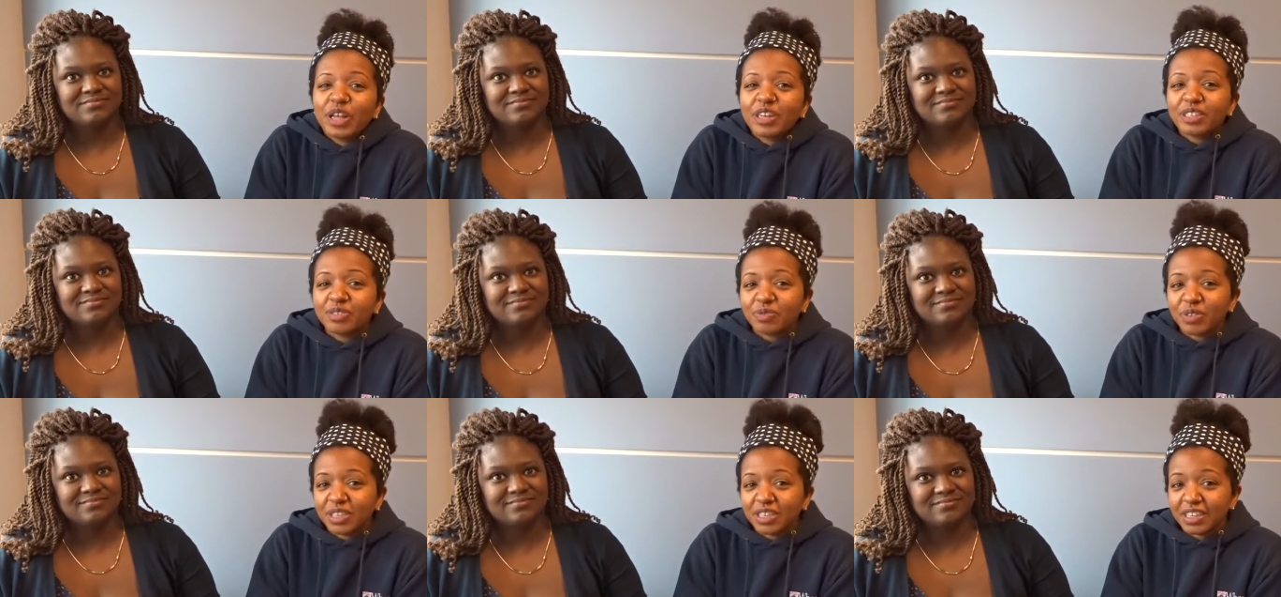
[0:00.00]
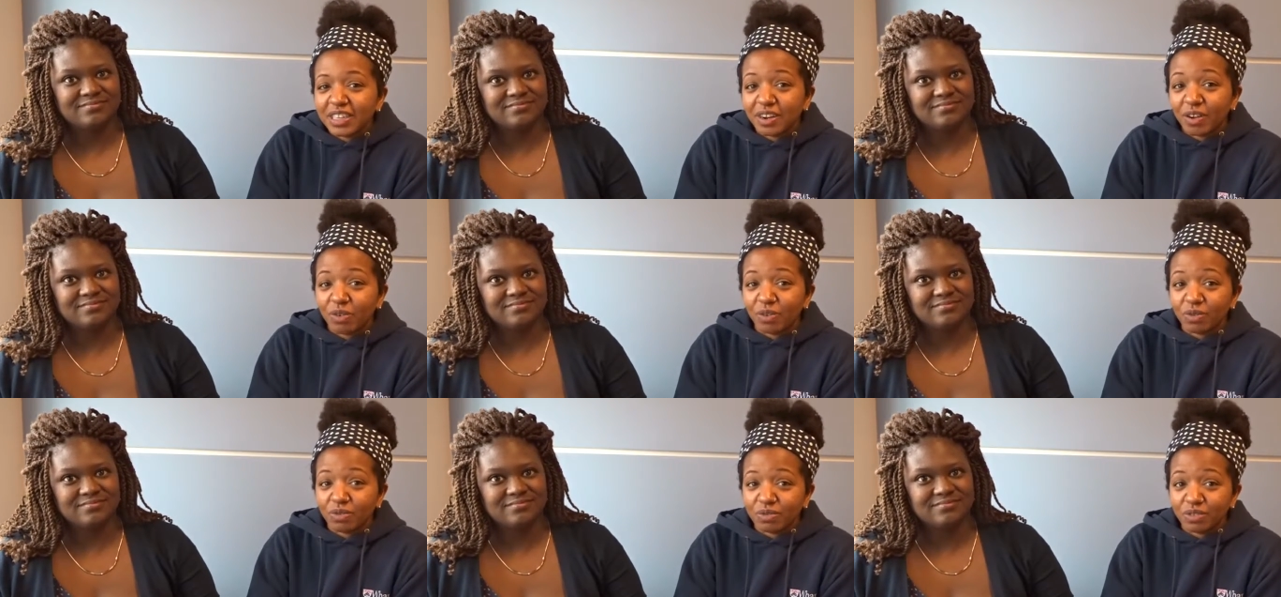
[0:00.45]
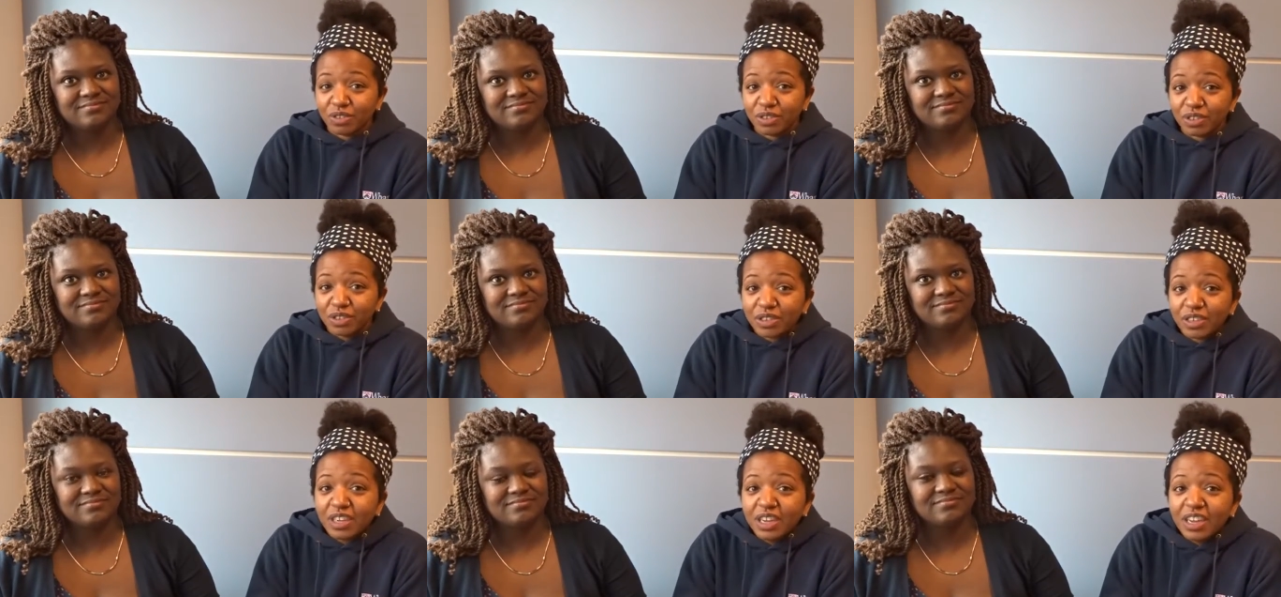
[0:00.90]
Speaker 1: as we get
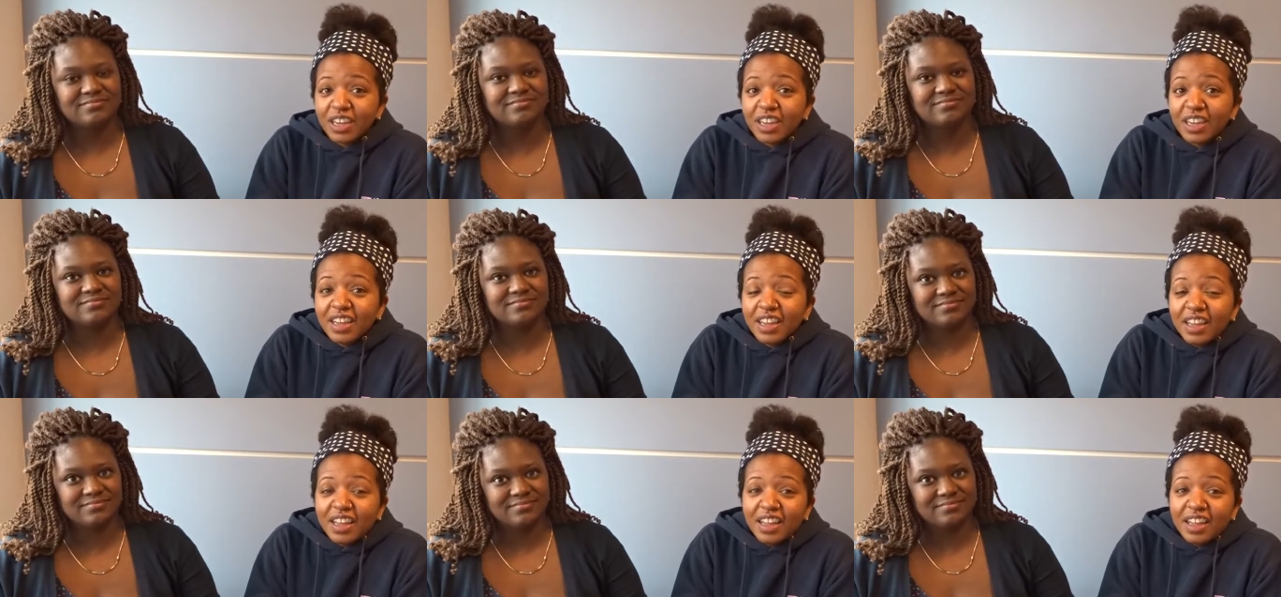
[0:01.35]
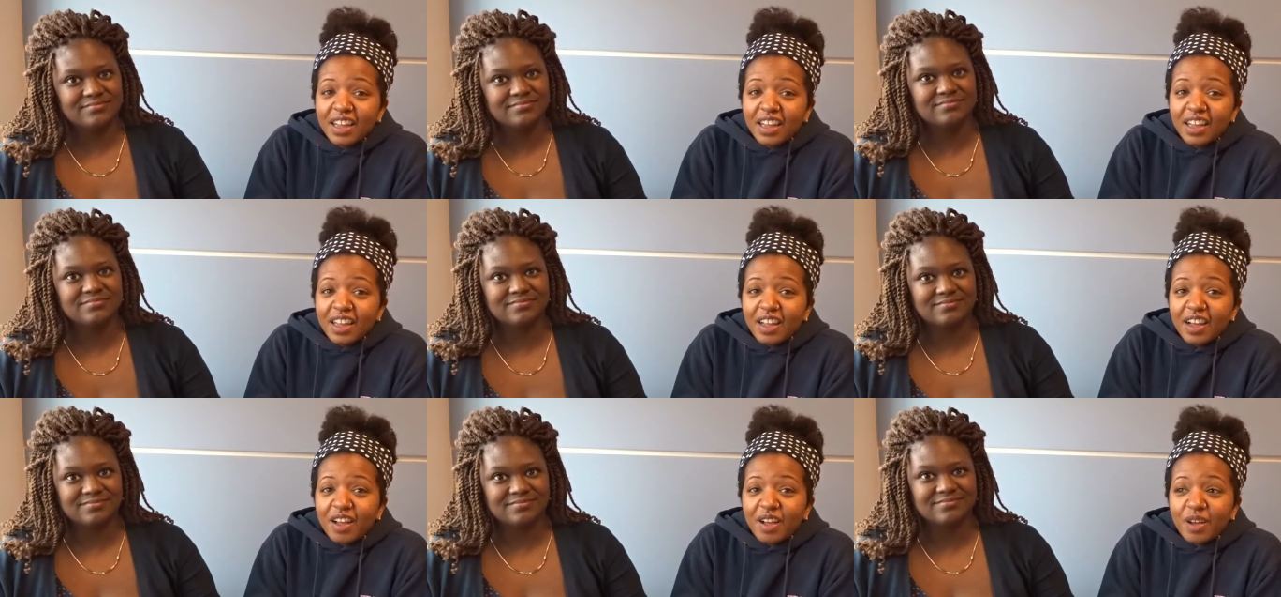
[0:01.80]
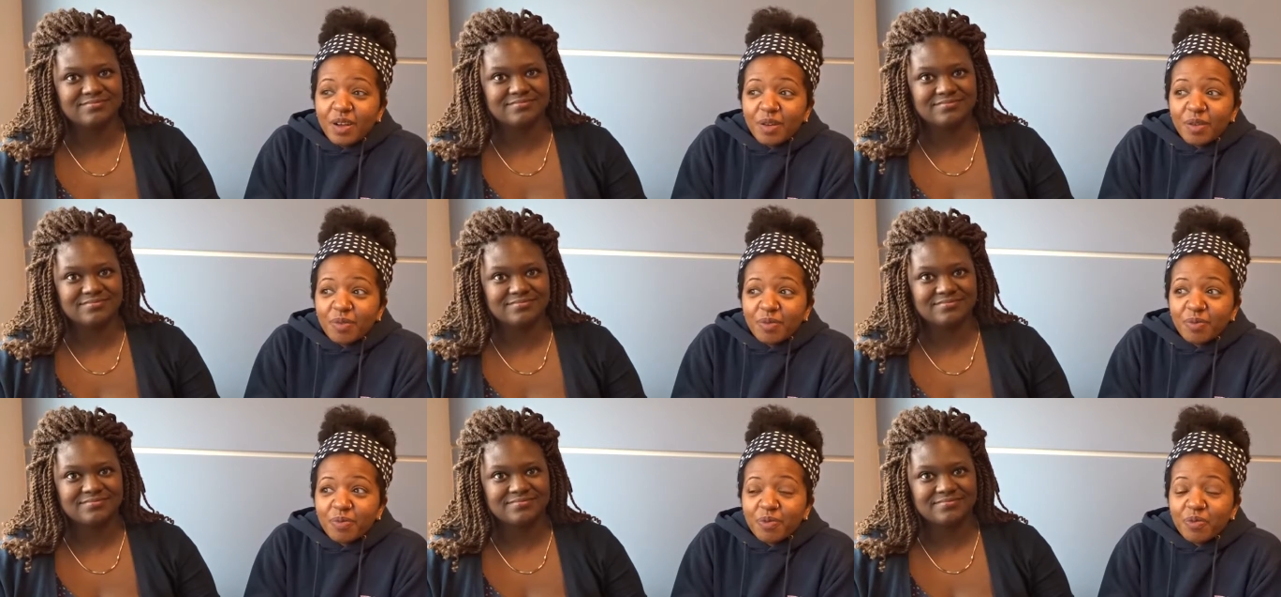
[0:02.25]
older,
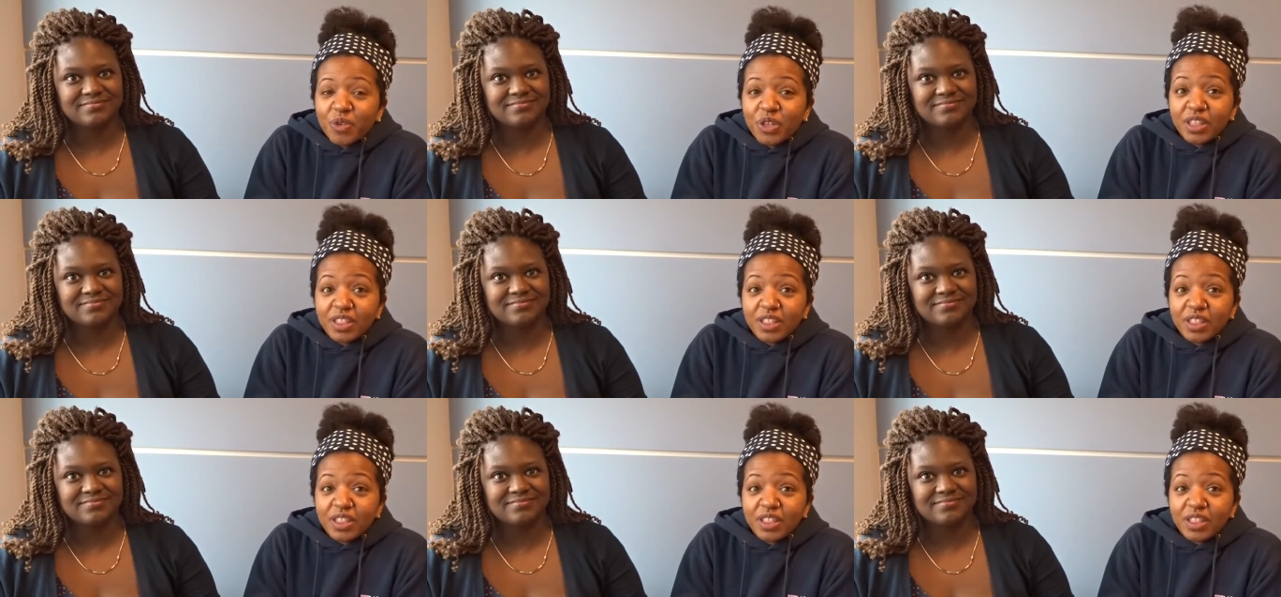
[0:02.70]
um,